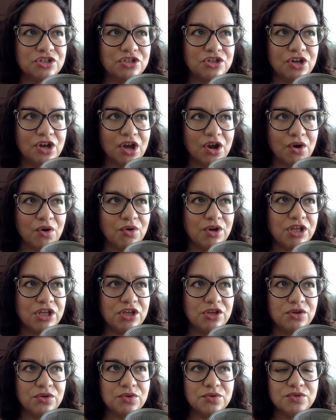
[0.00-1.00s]
don't
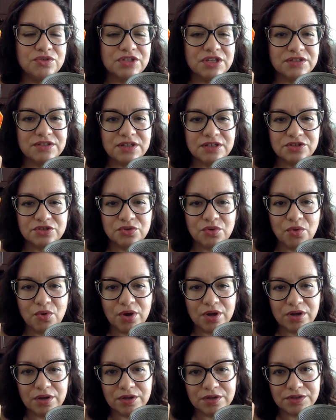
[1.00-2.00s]
use essential
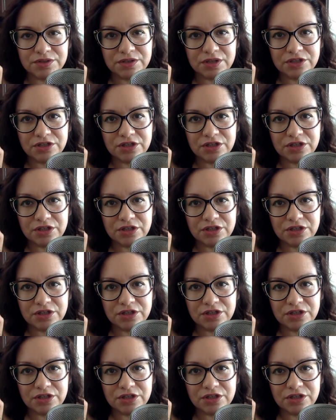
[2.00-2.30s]
oils